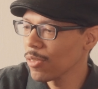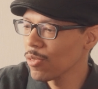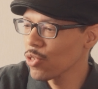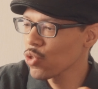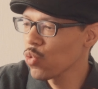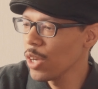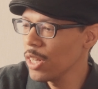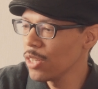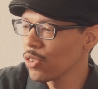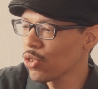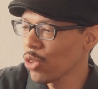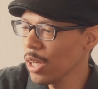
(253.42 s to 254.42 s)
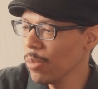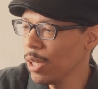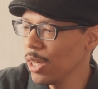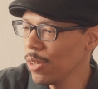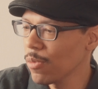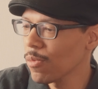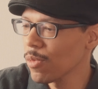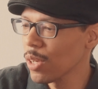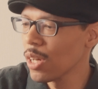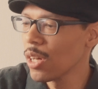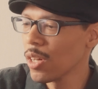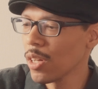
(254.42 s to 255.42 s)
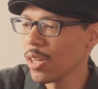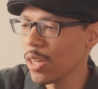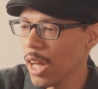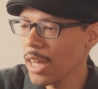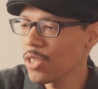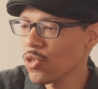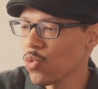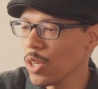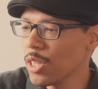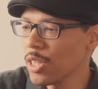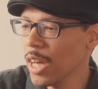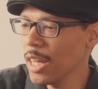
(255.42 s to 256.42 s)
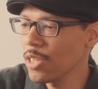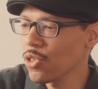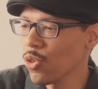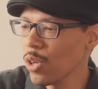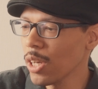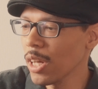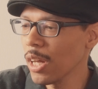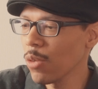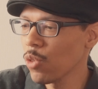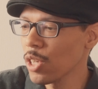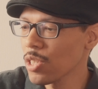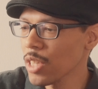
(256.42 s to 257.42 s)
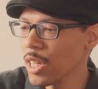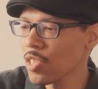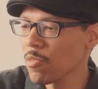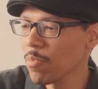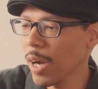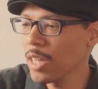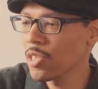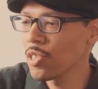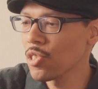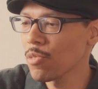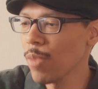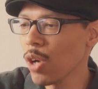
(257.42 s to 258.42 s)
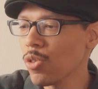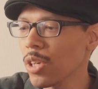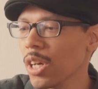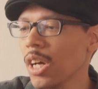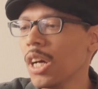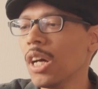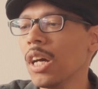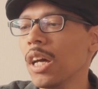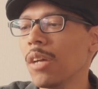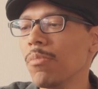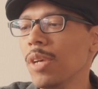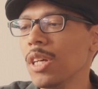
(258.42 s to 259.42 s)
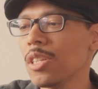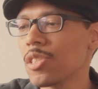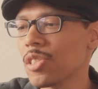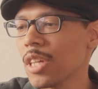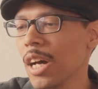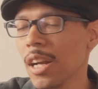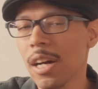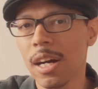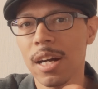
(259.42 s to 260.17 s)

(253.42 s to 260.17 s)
Sweet and creamy, nice sweet taste to it. And when it says spicy smoke, it means that